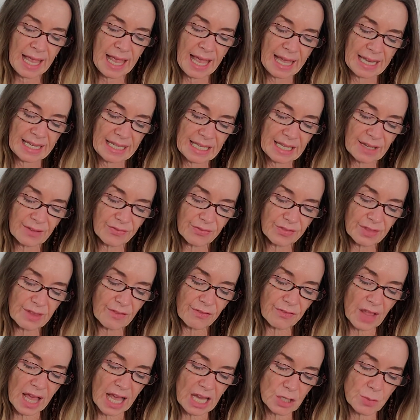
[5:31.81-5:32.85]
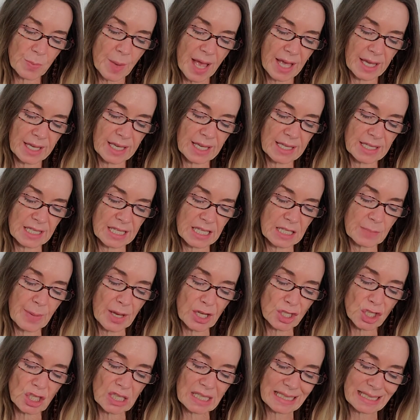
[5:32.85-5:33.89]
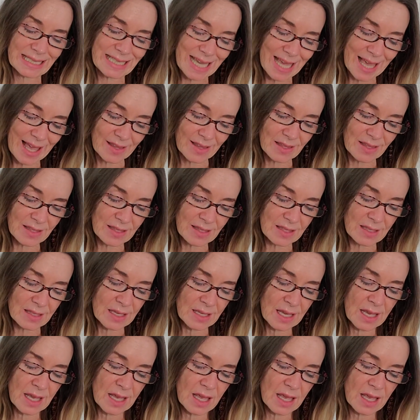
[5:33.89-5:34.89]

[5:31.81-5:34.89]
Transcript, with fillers: And if the flashback is especially intense,